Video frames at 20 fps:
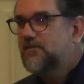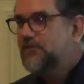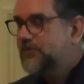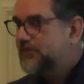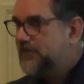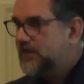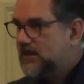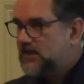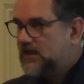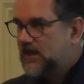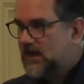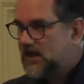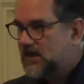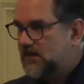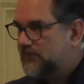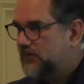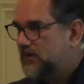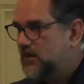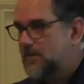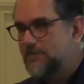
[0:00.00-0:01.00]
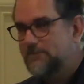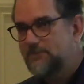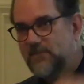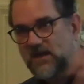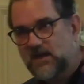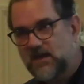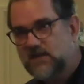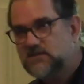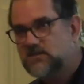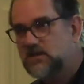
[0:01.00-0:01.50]
they have
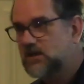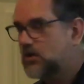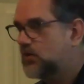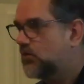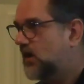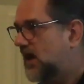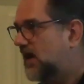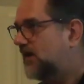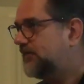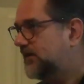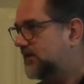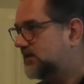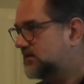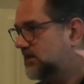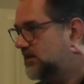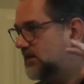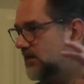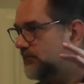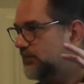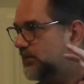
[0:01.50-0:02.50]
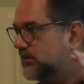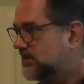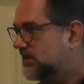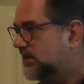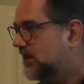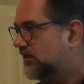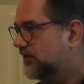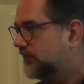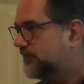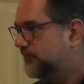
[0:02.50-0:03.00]
amazing graphics that they put
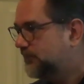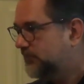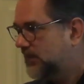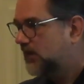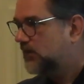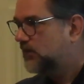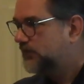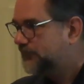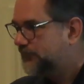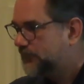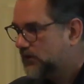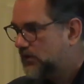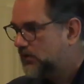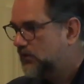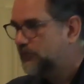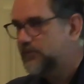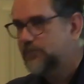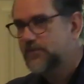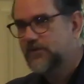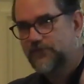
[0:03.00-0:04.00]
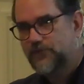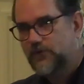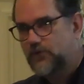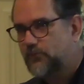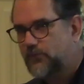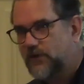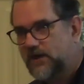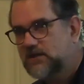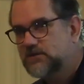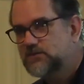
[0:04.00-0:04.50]
together, not only for COVID, but for a
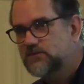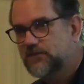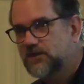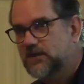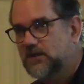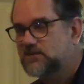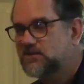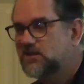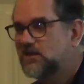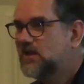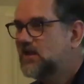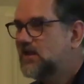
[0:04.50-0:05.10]
range of things.